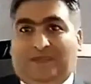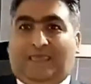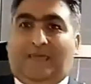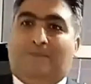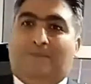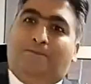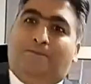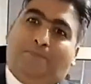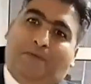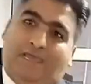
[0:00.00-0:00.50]

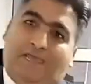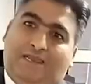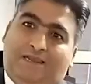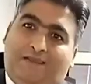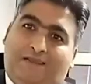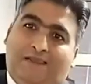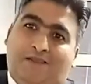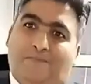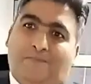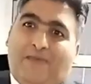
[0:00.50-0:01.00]
campaign
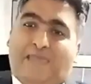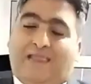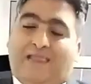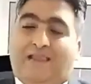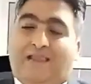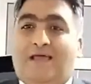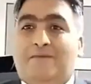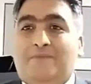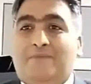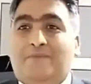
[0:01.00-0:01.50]
in my
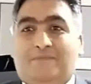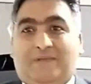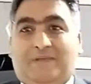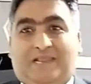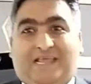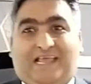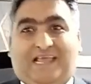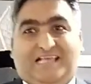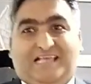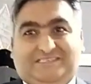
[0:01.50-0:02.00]
club in
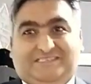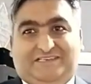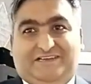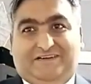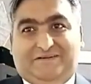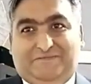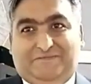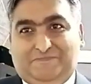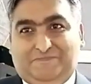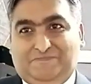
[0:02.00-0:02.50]

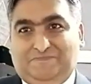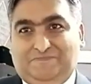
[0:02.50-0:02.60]
Madagascar.